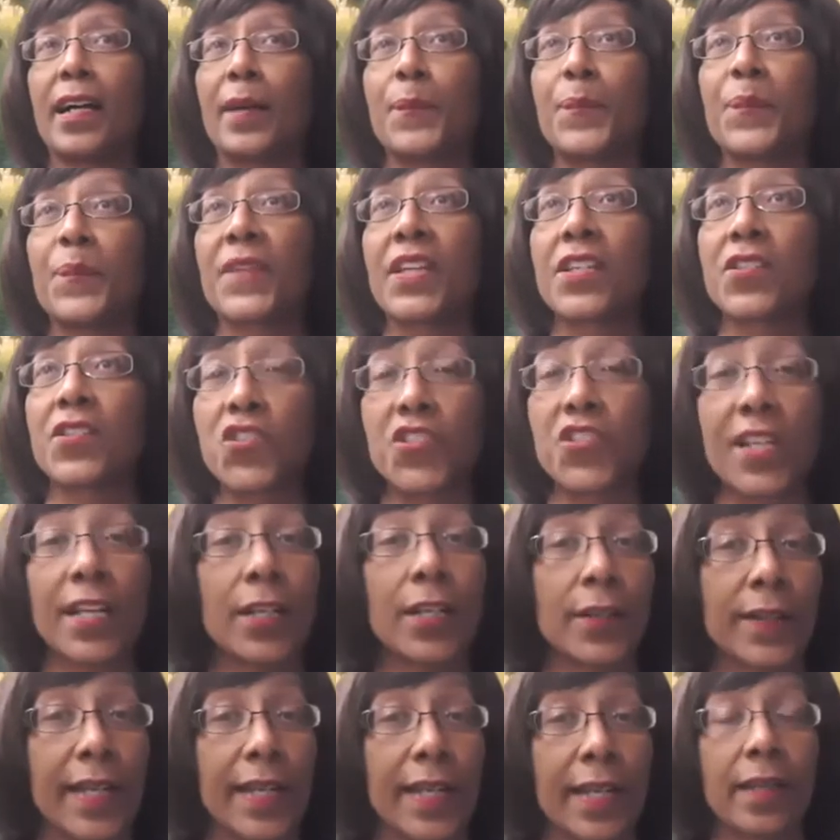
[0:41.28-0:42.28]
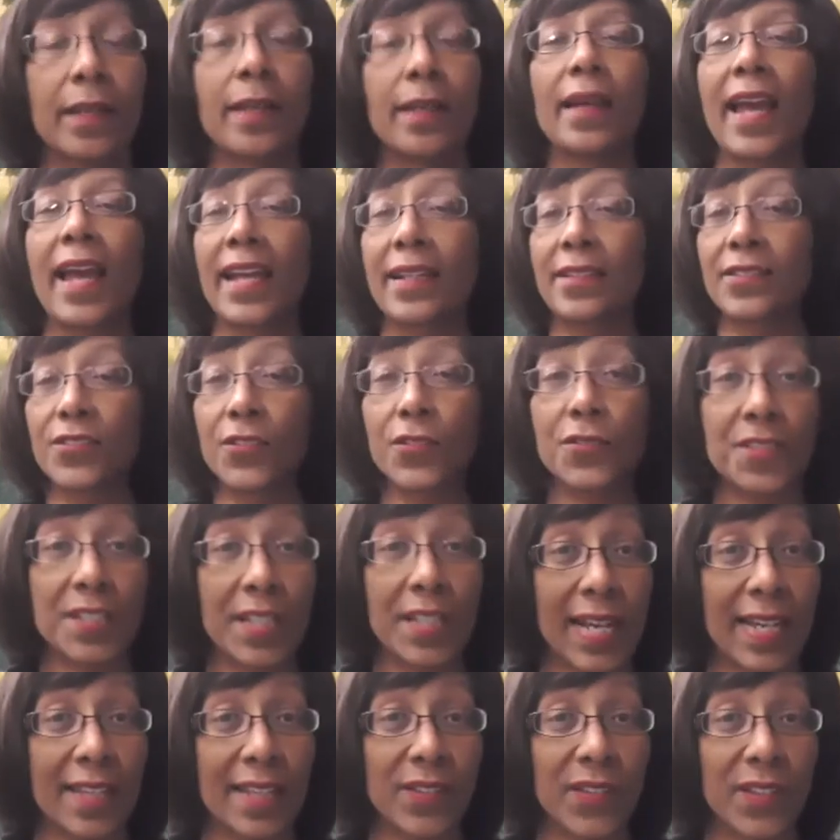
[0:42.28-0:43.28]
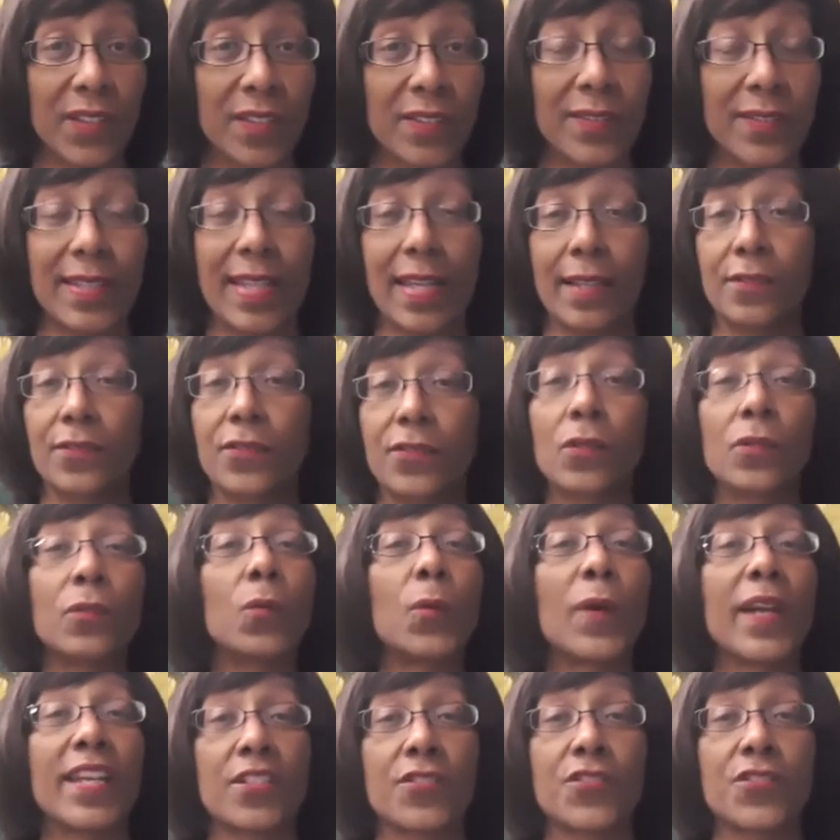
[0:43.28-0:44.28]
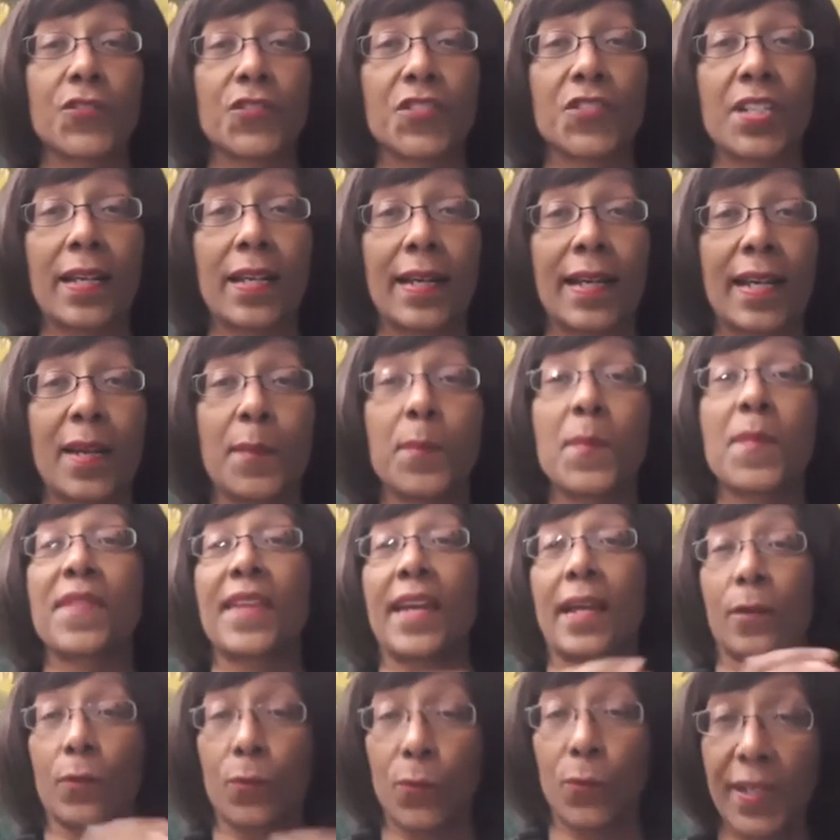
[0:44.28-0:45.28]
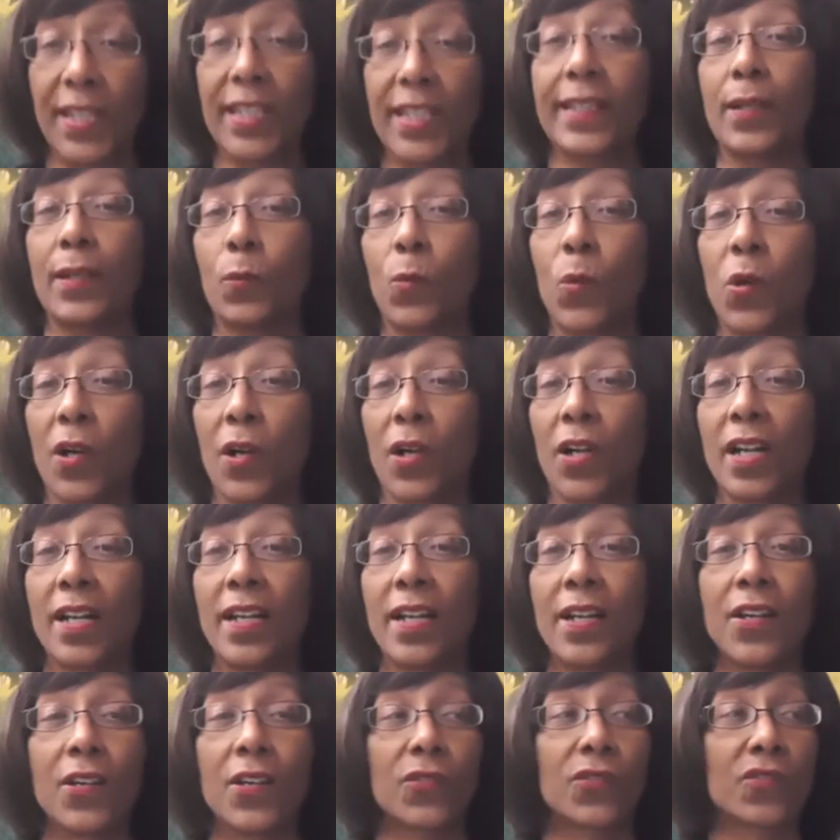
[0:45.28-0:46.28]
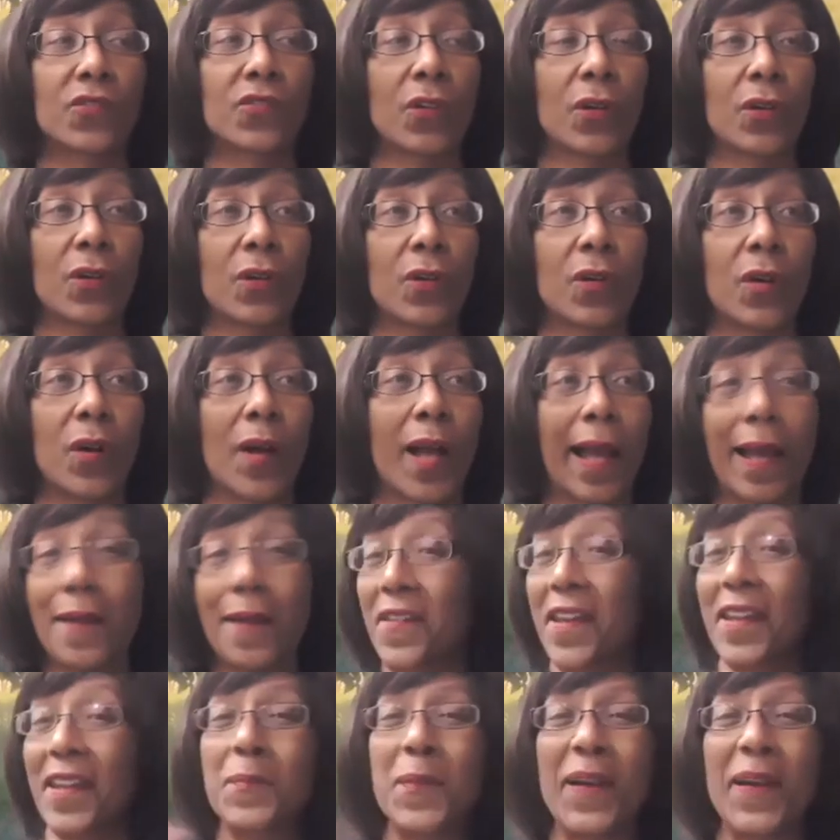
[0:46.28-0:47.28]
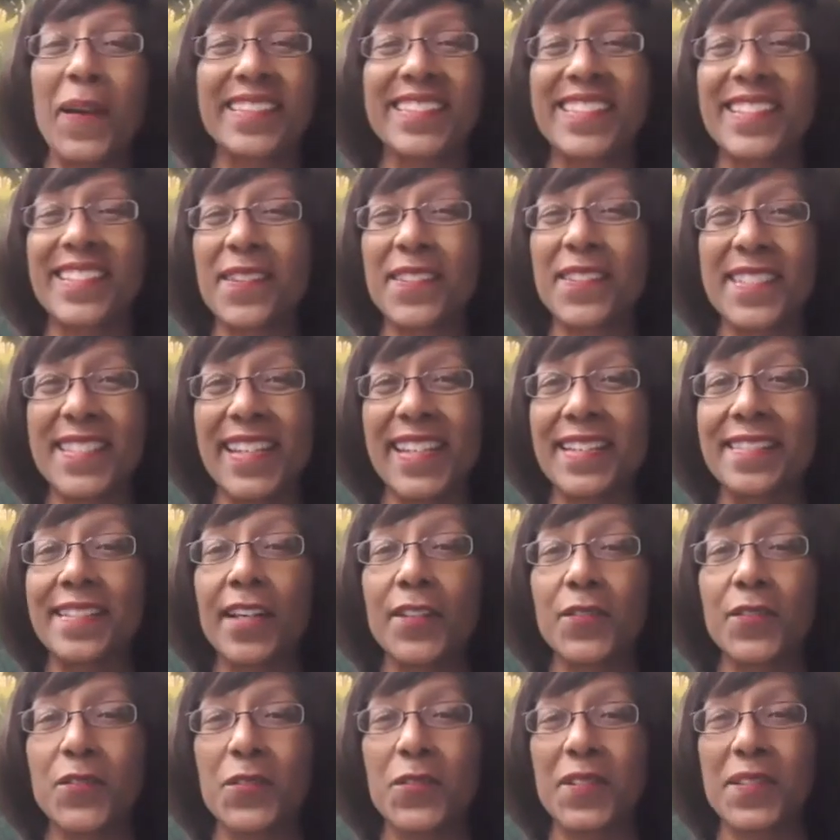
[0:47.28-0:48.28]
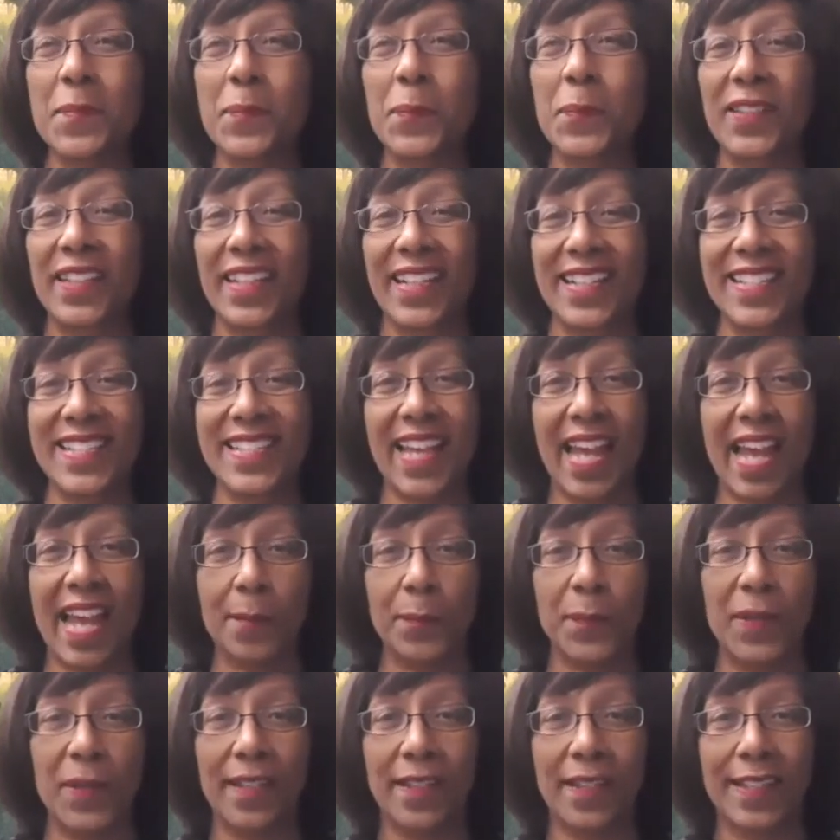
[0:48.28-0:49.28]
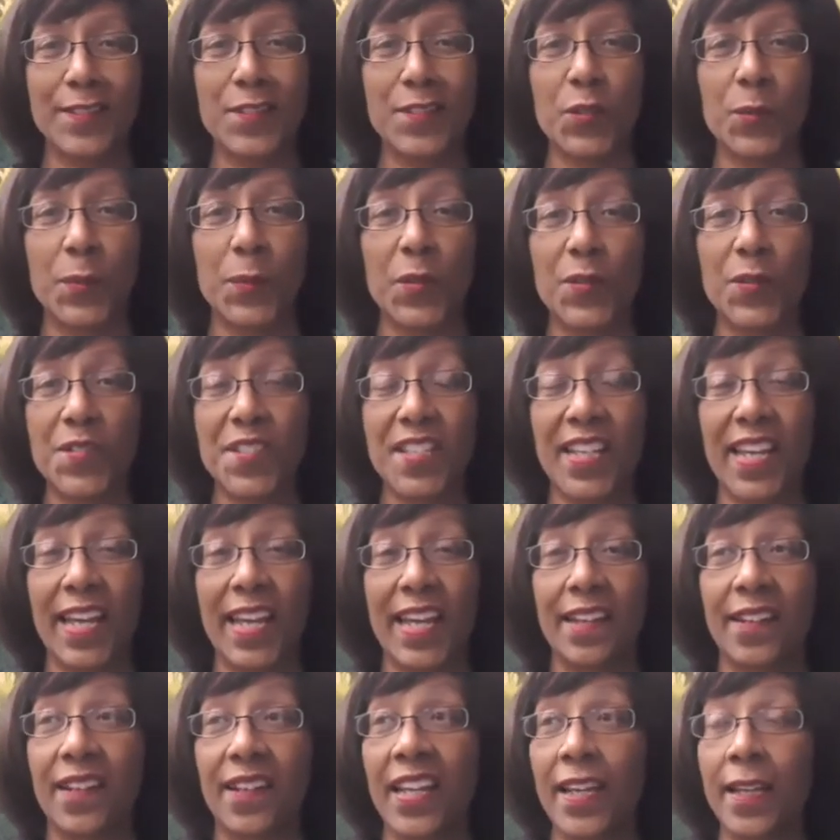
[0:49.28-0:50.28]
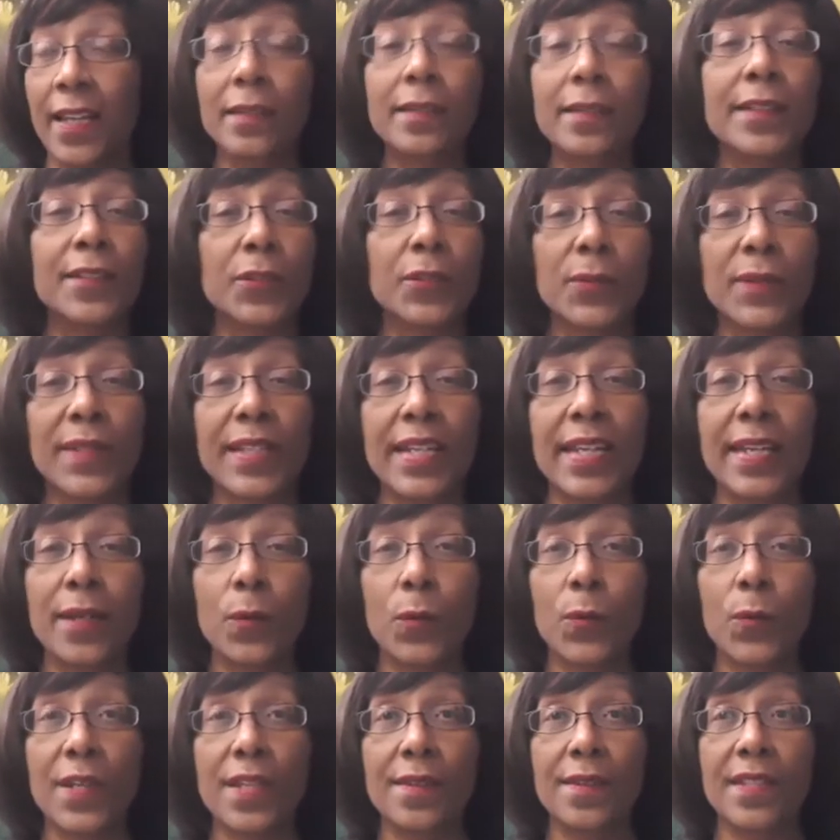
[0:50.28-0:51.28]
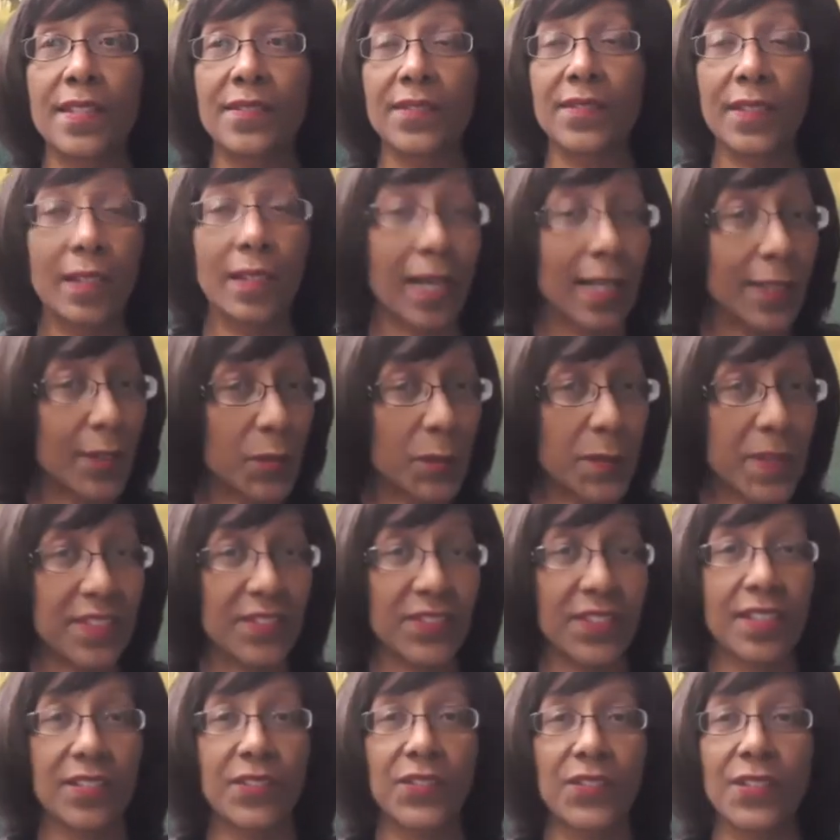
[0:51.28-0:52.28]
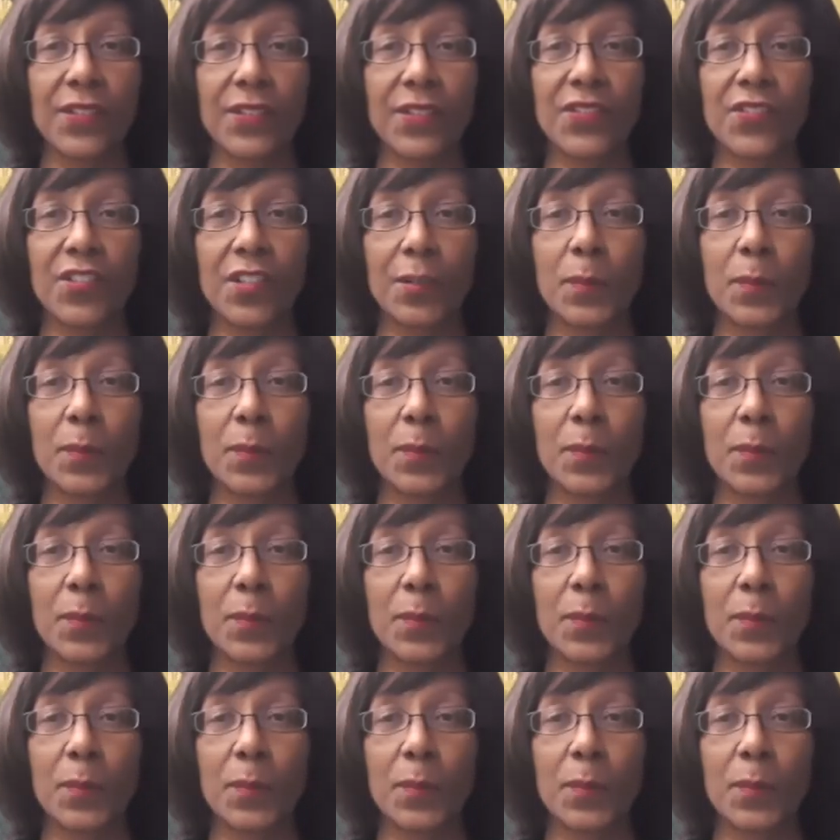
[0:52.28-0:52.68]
sharing exercises that don't waste your time, that really work. So I've had about 600 plus happy customers, and literally with this color mixing system,